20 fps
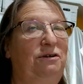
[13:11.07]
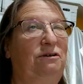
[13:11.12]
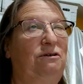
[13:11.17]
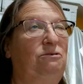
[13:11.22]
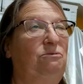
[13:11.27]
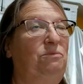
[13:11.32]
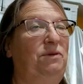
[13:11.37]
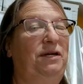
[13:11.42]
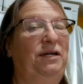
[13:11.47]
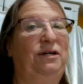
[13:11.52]

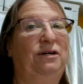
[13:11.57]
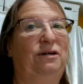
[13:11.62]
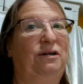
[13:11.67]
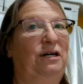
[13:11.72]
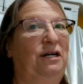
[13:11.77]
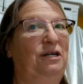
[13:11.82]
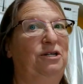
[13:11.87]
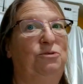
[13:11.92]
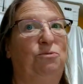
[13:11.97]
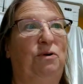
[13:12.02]
Oh my
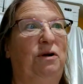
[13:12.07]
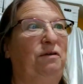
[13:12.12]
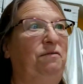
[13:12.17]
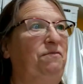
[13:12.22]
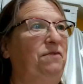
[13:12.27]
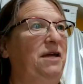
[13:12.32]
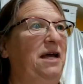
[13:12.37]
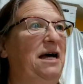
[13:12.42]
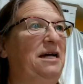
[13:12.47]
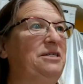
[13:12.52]
gosh, what a
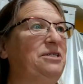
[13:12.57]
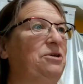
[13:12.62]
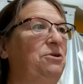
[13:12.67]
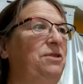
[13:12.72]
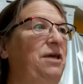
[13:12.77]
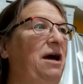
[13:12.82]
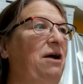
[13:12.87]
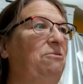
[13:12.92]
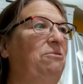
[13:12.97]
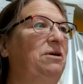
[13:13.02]
fiasco
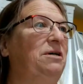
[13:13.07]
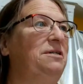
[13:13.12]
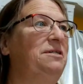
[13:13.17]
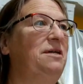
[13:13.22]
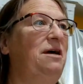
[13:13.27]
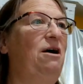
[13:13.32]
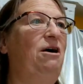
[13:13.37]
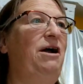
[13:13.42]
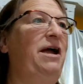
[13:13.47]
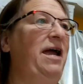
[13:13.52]
that was.
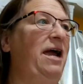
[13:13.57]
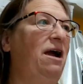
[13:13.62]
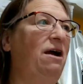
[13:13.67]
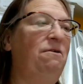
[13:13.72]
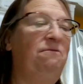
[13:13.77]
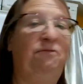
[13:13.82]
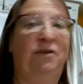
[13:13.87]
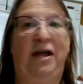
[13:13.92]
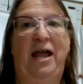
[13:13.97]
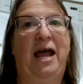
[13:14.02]
Our hair,
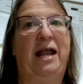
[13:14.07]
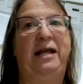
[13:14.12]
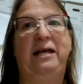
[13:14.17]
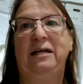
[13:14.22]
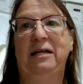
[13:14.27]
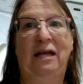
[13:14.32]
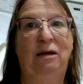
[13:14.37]
forget it.